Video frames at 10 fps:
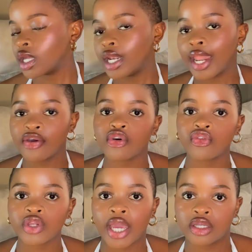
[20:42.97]
life
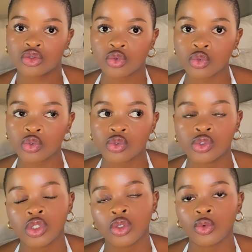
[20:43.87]
after high school
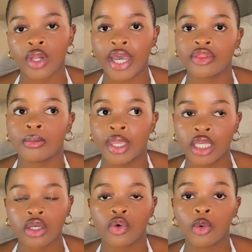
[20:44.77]
will either
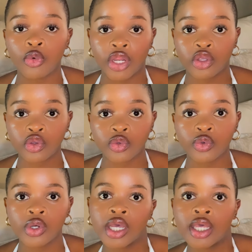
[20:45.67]
make or break you.
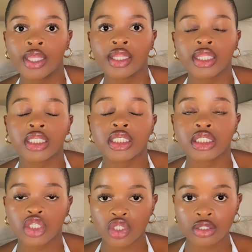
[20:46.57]
The
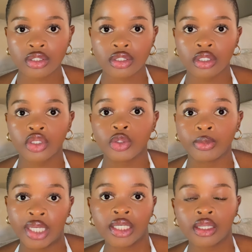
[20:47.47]
decisions you
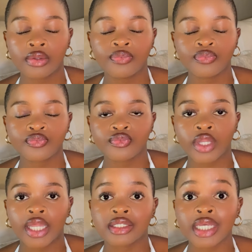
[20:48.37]
make
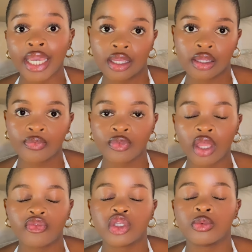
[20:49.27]
and take
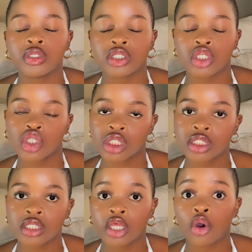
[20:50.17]
have to be decisions
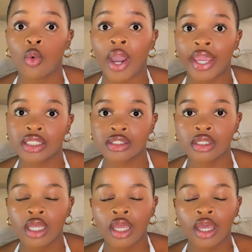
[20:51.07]
that are wise,
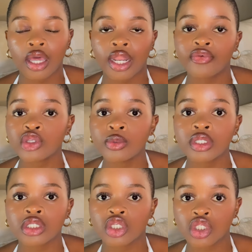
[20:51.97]
and have to be
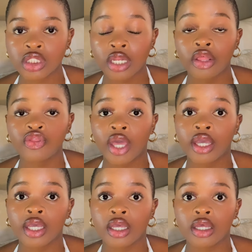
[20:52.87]
decisions that I
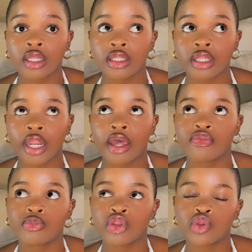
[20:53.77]
think that have
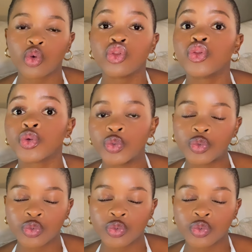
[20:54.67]
been thought through.